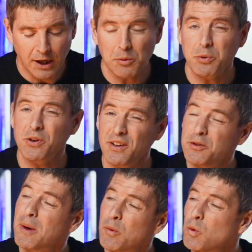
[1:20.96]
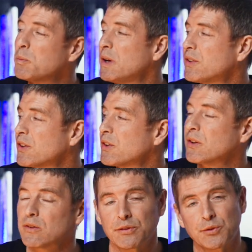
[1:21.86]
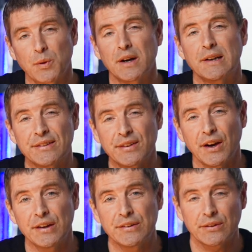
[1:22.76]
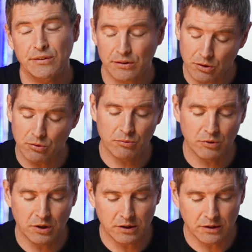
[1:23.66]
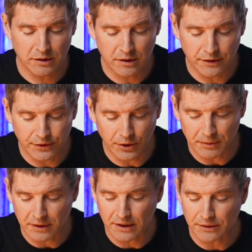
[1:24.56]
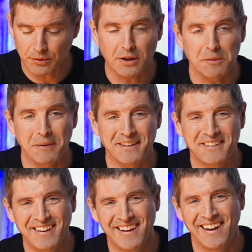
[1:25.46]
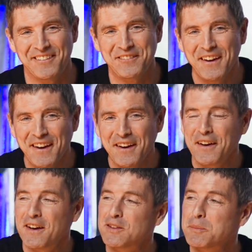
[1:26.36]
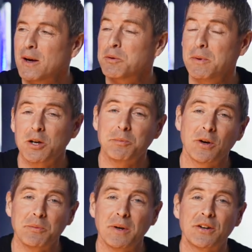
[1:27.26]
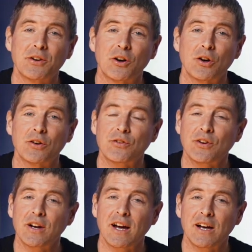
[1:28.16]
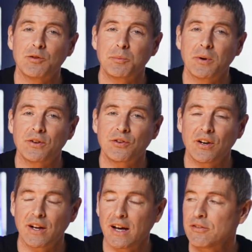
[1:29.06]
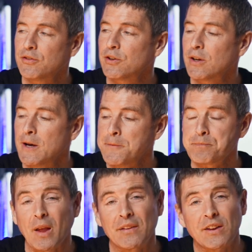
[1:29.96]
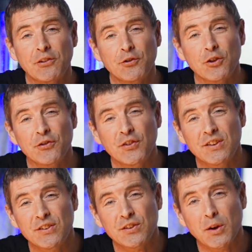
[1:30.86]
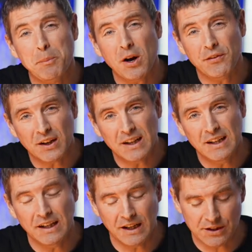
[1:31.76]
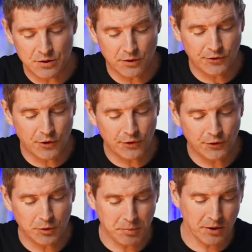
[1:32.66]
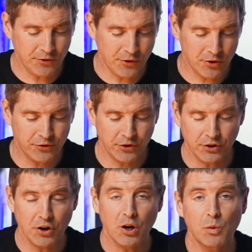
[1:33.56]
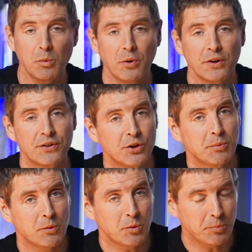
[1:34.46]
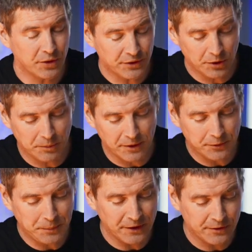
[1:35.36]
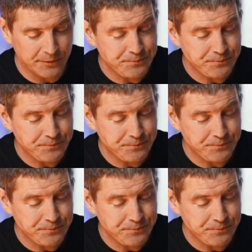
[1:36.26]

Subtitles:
But it is about 1 meter squared in size, so we'll assume that that's what they meant. It's about a meter by a meter, or 3.5 foot by 3.5 foot, and therefore fits perfectly into a 4 foot by 4 foot or 1.2 by 1.2 meter space.